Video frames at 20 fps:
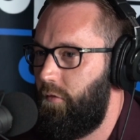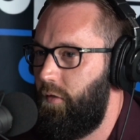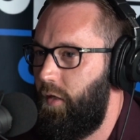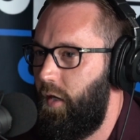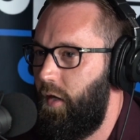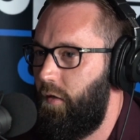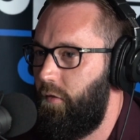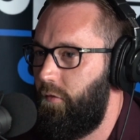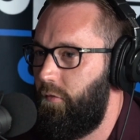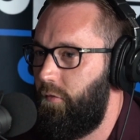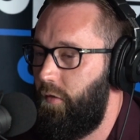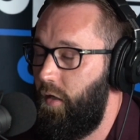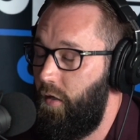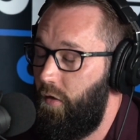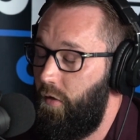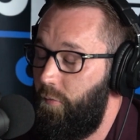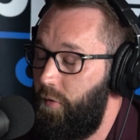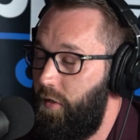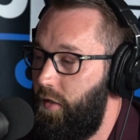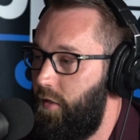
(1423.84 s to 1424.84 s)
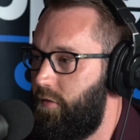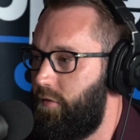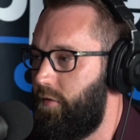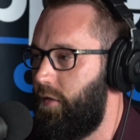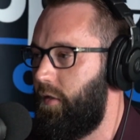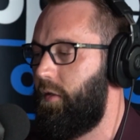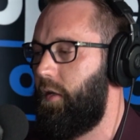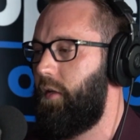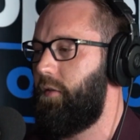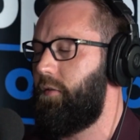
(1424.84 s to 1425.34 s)
Yeah, no, I mean,
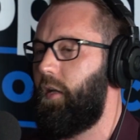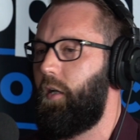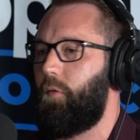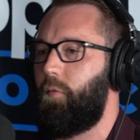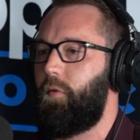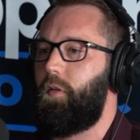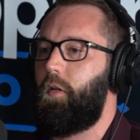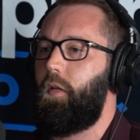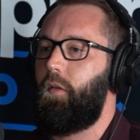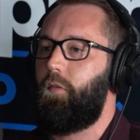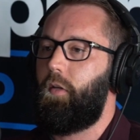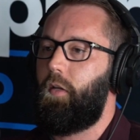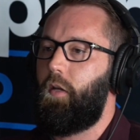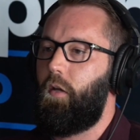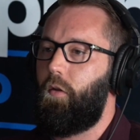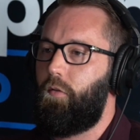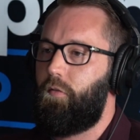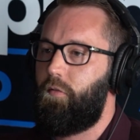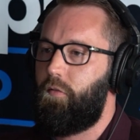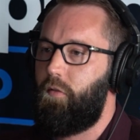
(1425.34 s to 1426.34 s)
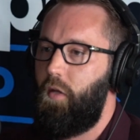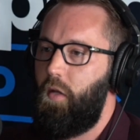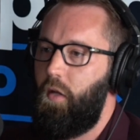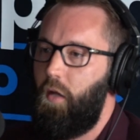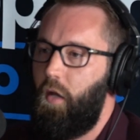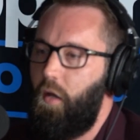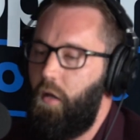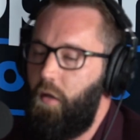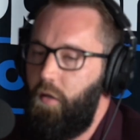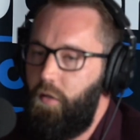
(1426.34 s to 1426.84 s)
it's like with anything else.
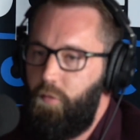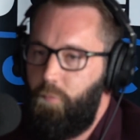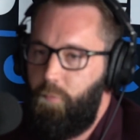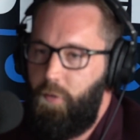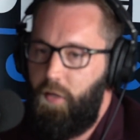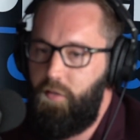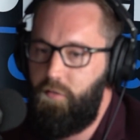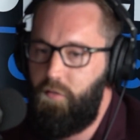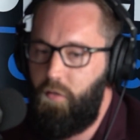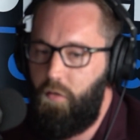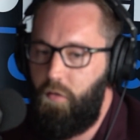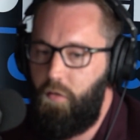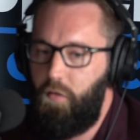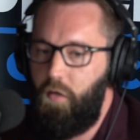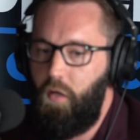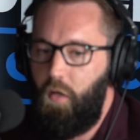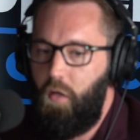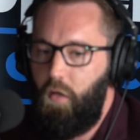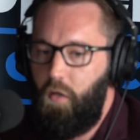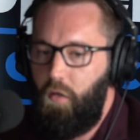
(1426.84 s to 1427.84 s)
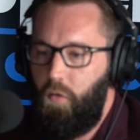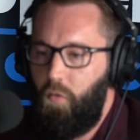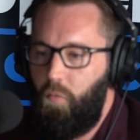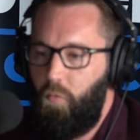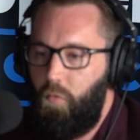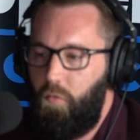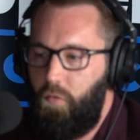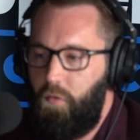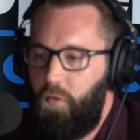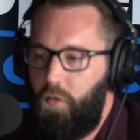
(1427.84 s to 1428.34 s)
It depends on
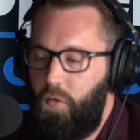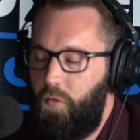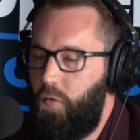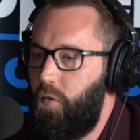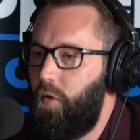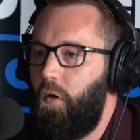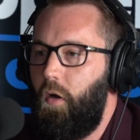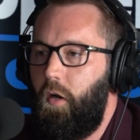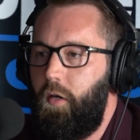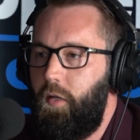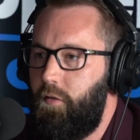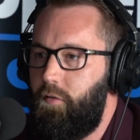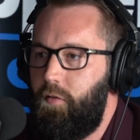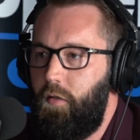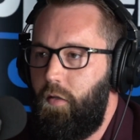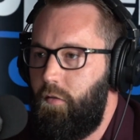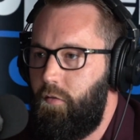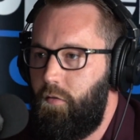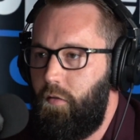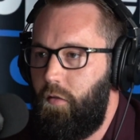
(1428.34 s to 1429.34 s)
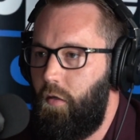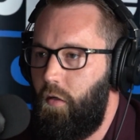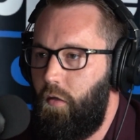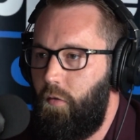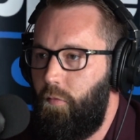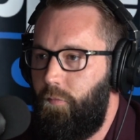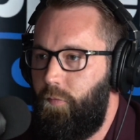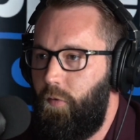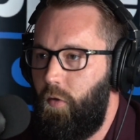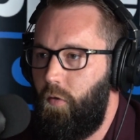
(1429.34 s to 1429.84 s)
who your audience is.
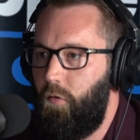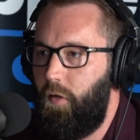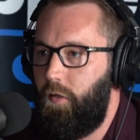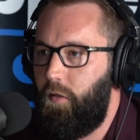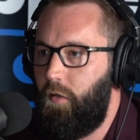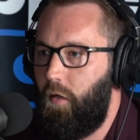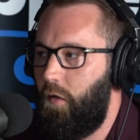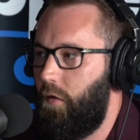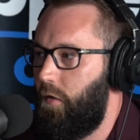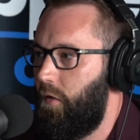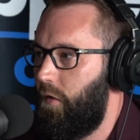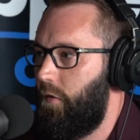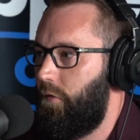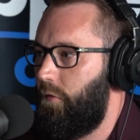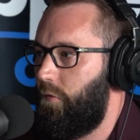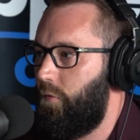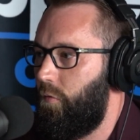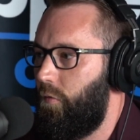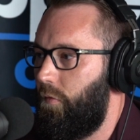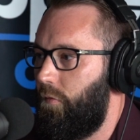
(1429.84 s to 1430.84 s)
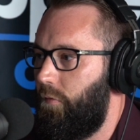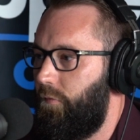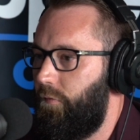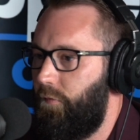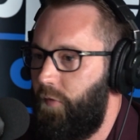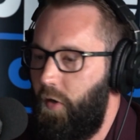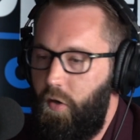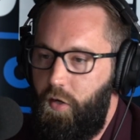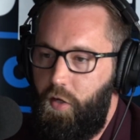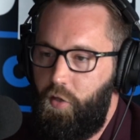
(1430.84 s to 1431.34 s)
If you're like a
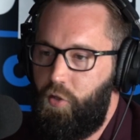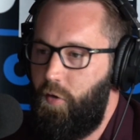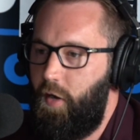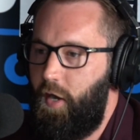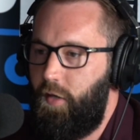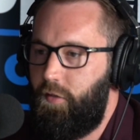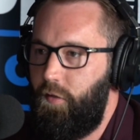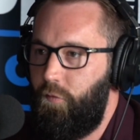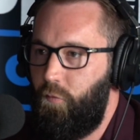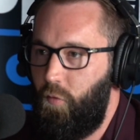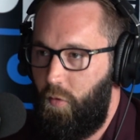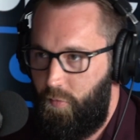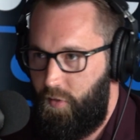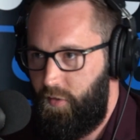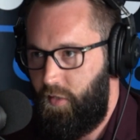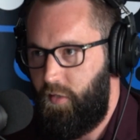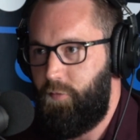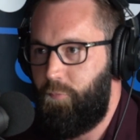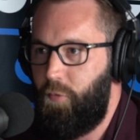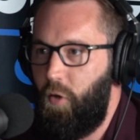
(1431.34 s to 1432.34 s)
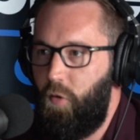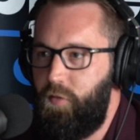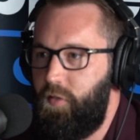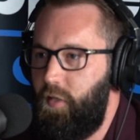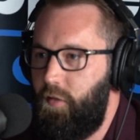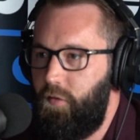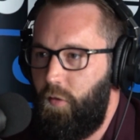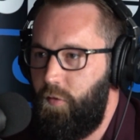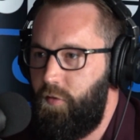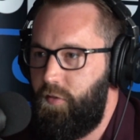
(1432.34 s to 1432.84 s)
very attractive woman that's
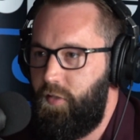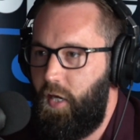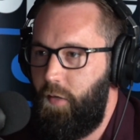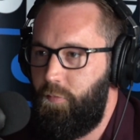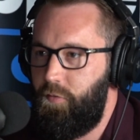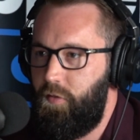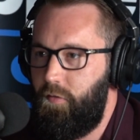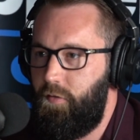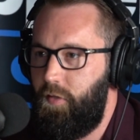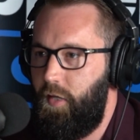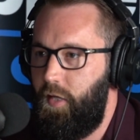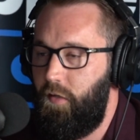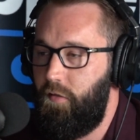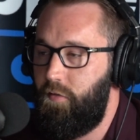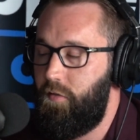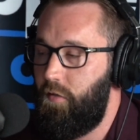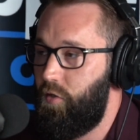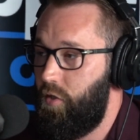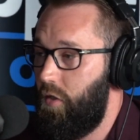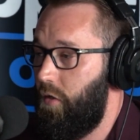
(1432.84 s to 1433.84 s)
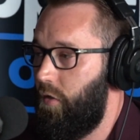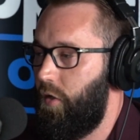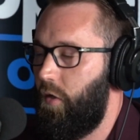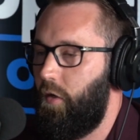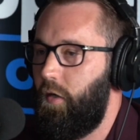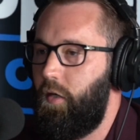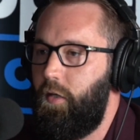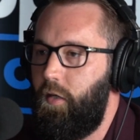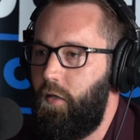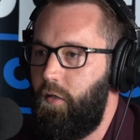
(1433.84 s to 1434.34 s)
posting those types of things, sure, you're
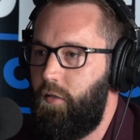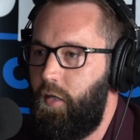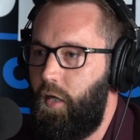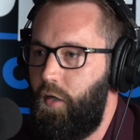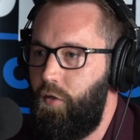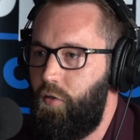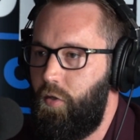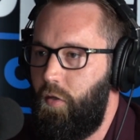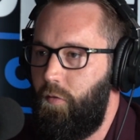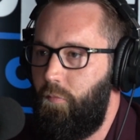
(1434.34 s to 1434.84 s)
going to get attention.